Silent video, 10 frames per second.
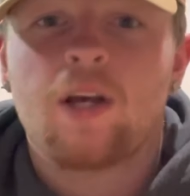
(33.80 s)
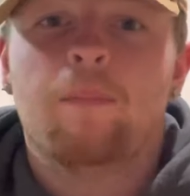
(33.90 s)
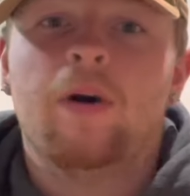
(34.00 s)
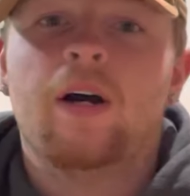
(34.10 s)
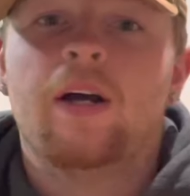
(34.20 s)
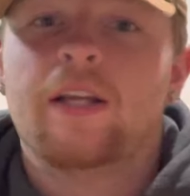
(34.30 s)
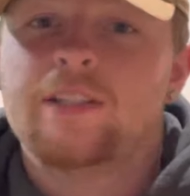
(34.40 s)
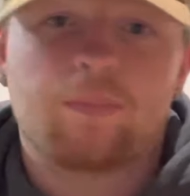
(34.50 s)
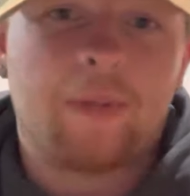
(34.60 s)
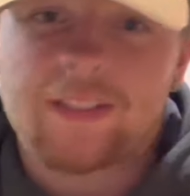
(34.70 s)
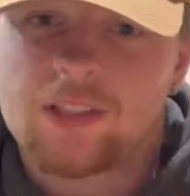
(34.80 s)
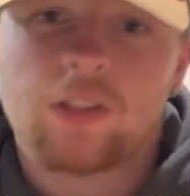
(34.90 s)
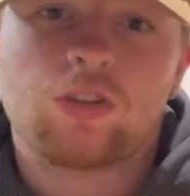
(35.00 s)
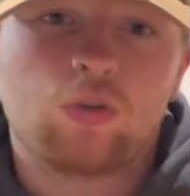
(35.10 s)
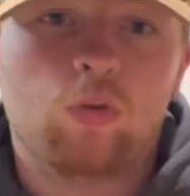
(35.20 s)
but it's based on
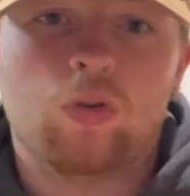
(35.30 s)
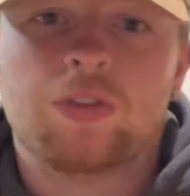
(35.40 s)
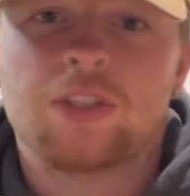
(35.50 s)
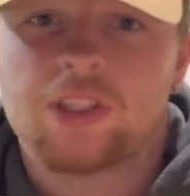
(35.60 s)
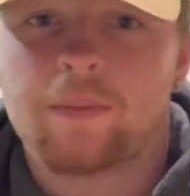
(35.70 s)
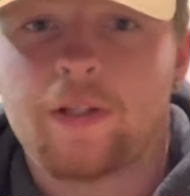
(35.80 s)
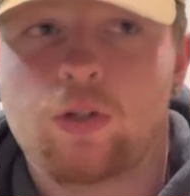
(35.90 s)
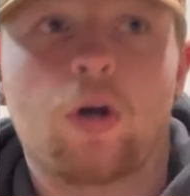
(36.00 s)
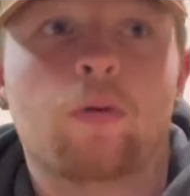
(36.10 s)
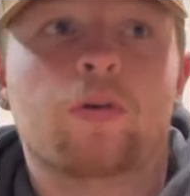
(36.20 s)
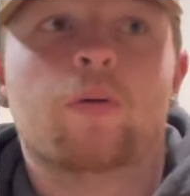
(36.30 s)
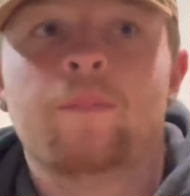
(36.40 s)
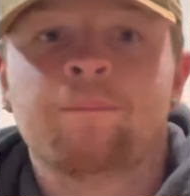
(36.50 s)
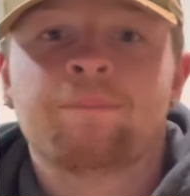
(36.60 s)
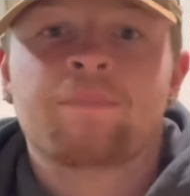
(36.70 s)
the school system that you go to.
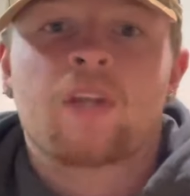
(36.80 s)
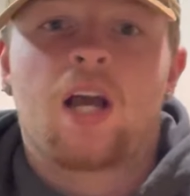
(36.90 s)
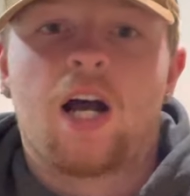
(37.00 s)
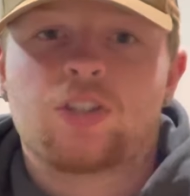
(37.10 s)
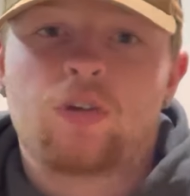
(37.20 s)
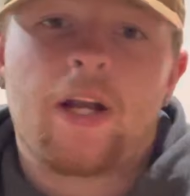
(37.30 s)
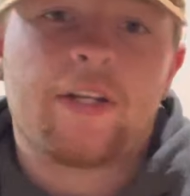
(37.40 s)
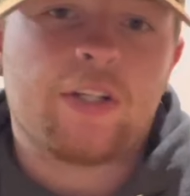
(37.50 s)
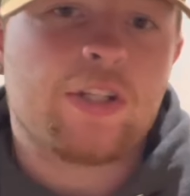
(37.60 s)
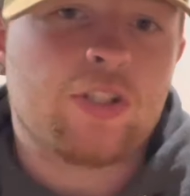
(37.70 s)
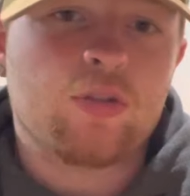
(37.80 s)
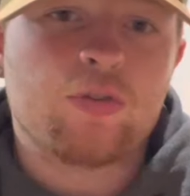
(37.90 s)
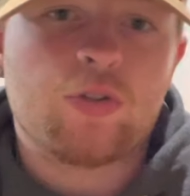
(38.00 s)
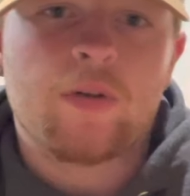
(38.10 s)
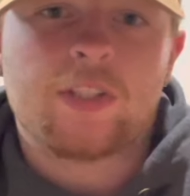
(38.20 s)
So I did
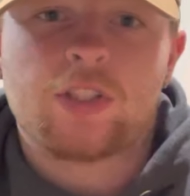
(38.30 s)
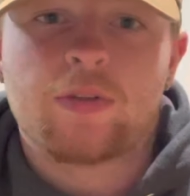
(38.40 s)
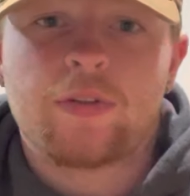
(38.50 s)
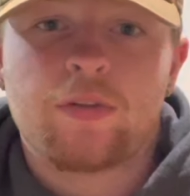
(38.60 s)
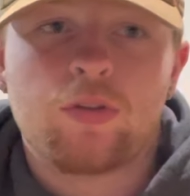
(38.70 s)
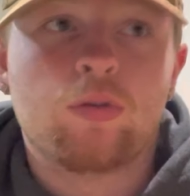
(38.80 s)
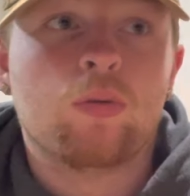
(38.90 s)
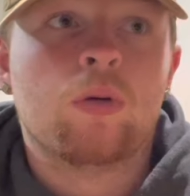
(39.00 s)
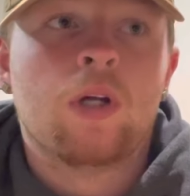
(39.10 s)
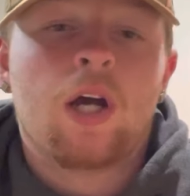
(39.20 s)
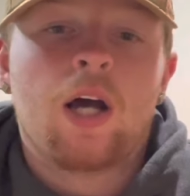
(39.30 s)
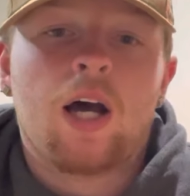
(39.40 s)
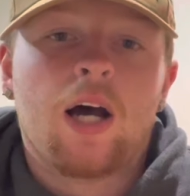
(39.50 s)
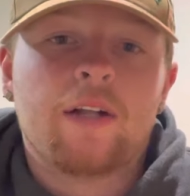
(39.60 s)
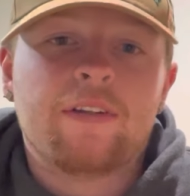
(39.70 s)
choose U.S. History 2,
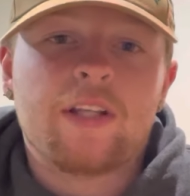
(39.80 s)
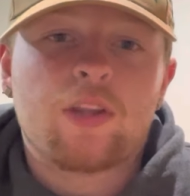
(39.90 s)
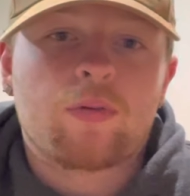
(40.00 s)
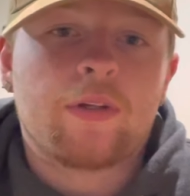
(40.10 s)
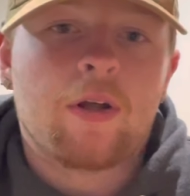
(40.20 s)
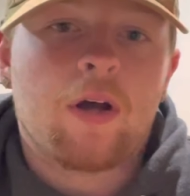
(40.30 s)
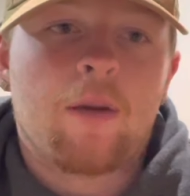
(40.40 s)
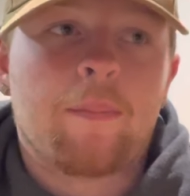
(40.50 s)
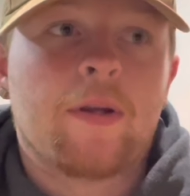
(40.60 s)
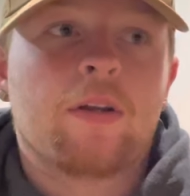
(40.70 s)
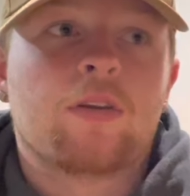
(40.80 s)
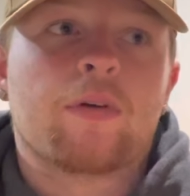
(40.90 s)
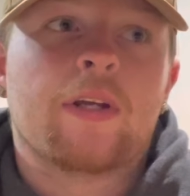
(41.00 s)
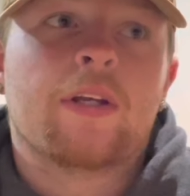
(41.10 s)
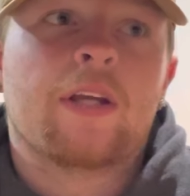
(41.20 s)
T3, Period
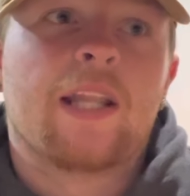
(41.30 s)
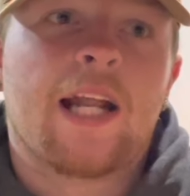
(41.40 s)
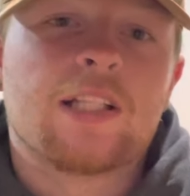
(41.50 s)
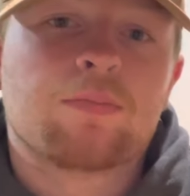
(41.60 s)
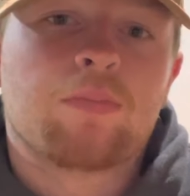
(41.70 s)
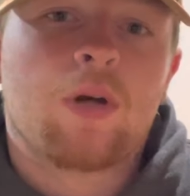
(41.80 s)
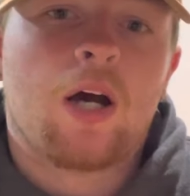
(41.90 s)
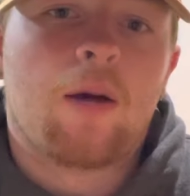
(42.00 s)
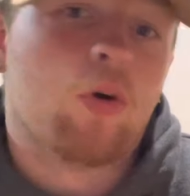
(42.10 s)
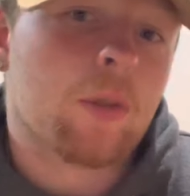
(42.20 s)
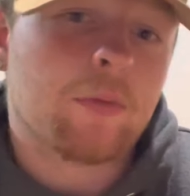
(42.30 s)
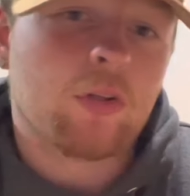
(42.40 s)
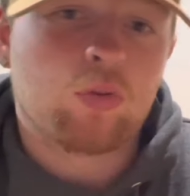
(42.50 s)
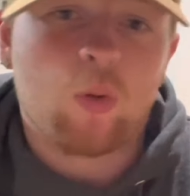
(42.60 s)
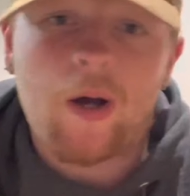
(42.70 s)
3, and that is broken up
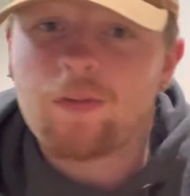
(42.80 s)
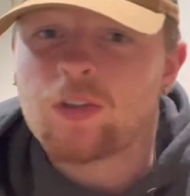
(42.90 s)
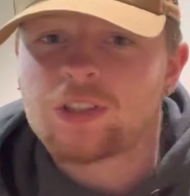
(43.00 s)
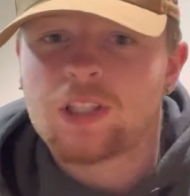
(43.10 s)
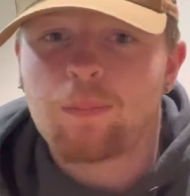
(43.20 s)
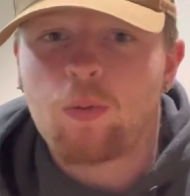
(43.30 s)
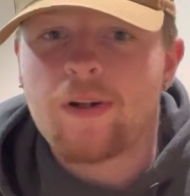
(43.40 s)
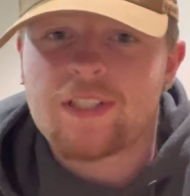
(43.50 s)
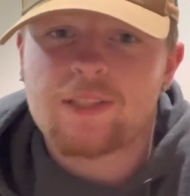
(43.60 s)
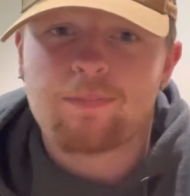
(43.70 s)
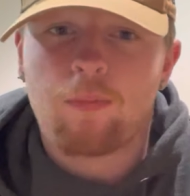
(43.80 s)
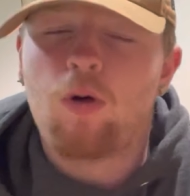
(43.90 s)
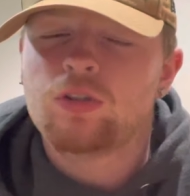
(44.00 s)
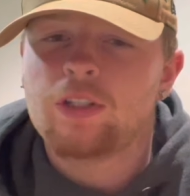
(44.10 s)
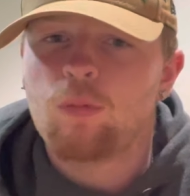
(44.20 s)
into 12 little subpoints. It's
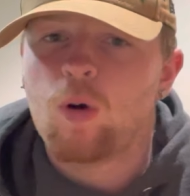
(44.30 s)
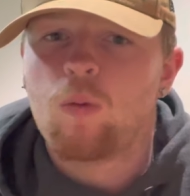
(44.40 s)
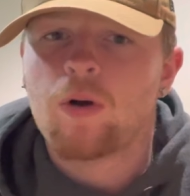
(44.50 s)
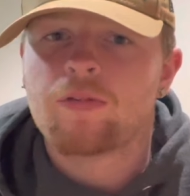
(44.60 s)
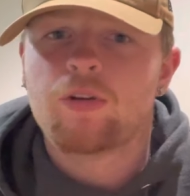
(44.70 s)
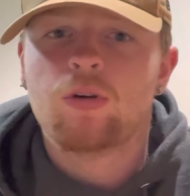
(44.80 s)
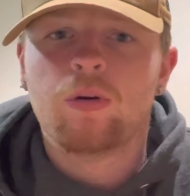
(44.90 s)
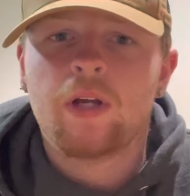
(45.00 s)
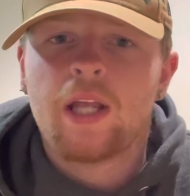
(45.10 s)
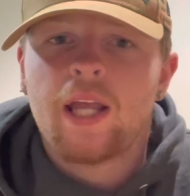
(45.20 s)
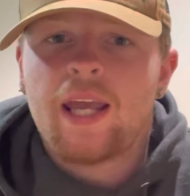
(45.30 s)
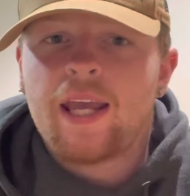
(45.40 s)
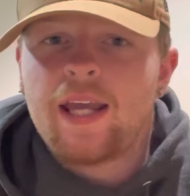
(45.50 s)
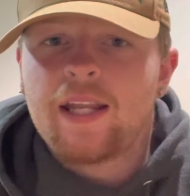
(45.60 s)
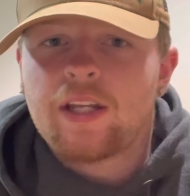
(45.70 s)
mostly World War II,
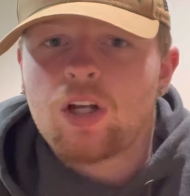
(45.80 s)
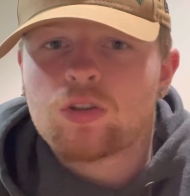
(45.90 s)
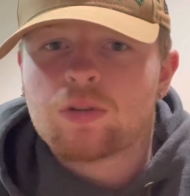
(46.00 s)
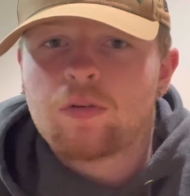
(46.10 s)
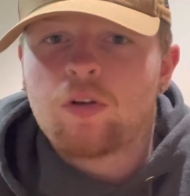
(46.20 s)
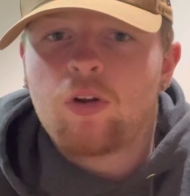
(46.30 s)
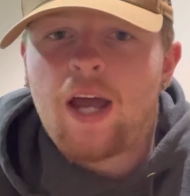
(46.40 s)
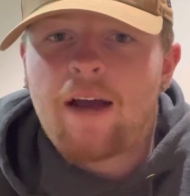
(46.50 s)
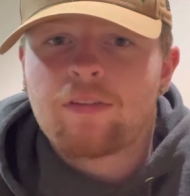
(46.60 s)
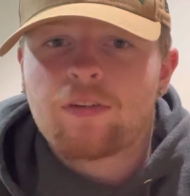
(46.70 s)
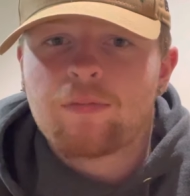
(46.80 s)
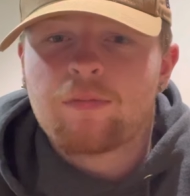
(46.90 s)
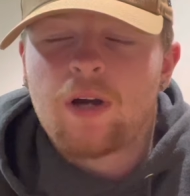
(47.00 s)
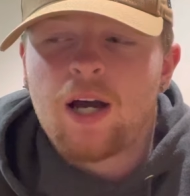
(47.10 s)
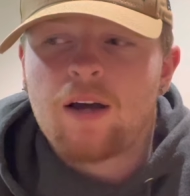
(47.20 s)
and some
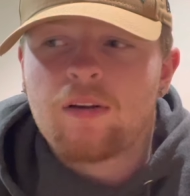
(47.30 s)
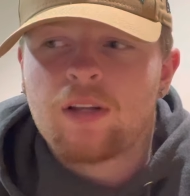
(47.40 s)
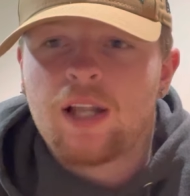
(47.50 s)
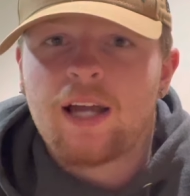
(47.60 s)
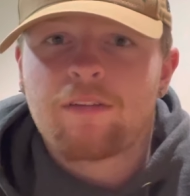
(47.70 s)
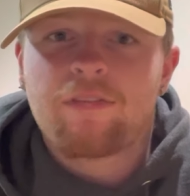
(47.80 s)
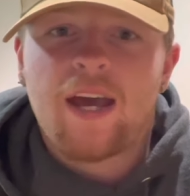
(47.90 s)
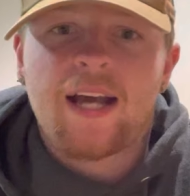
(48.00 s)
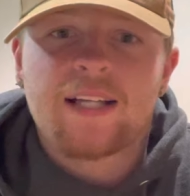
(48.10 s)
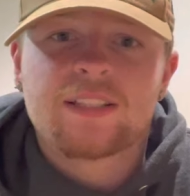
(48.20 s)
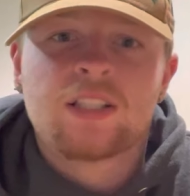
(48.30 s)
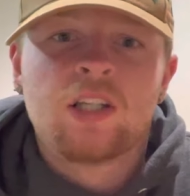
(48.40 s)
little lying facts.